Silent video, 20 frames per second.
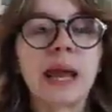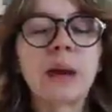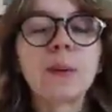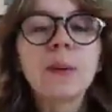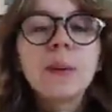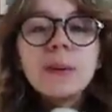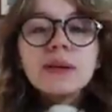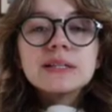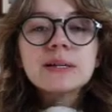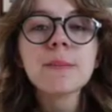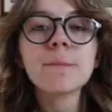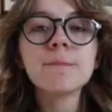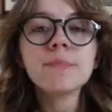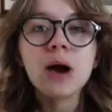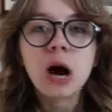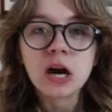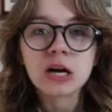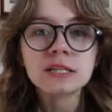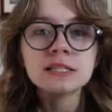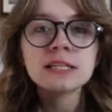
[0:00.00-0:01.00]
and we went to
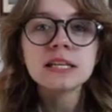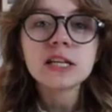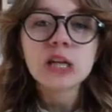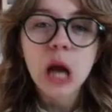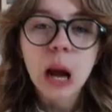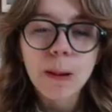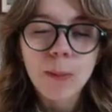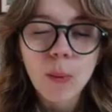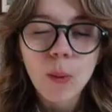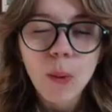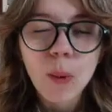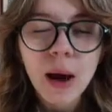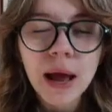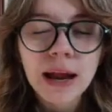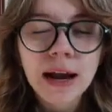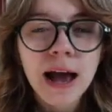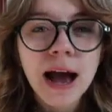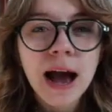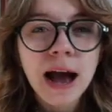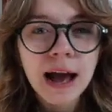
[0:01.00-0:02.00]
Barnes & Noble, and